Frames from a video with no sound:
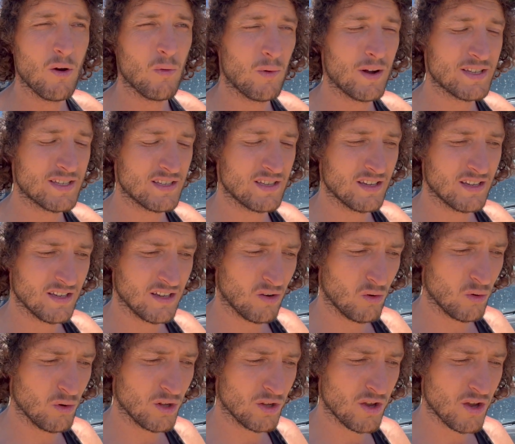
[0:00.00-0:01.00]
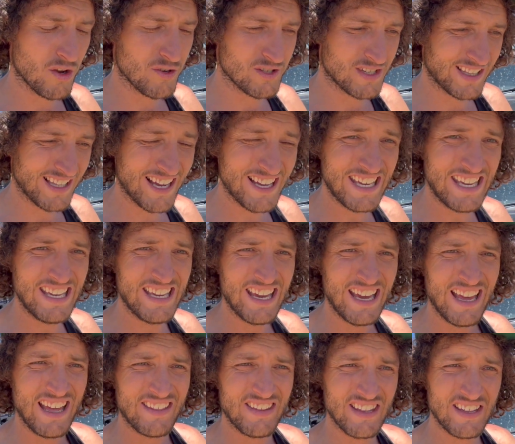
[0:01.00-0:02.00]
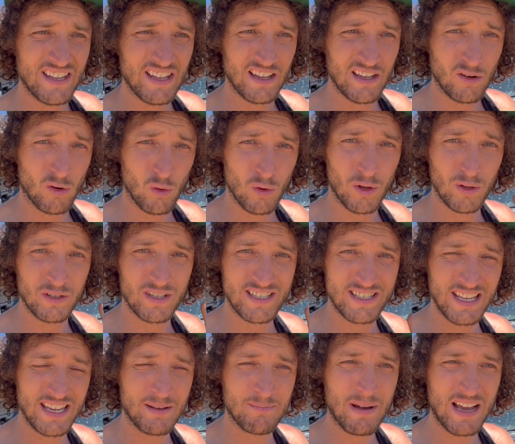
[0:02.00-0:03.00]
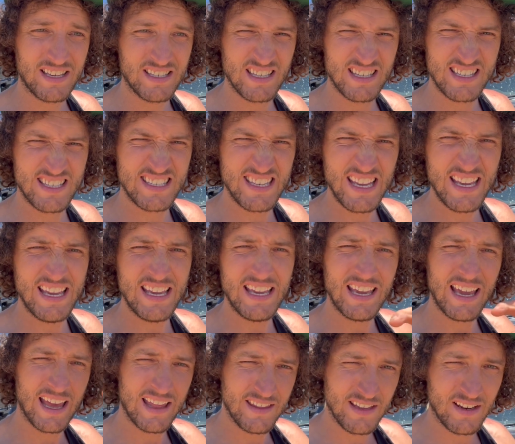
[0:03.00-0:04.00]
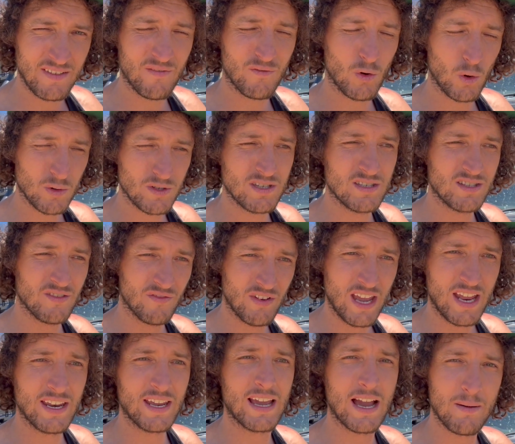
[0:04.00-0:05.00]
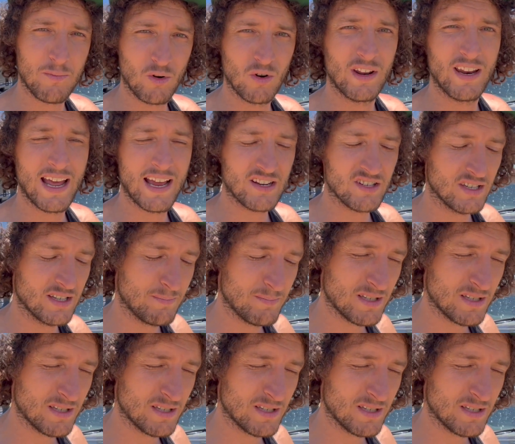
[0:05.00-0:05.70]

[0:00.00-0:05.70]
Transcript: Once the oil goes gluggy, then the oil stick makes it sticky and then forces the fan to come on and actually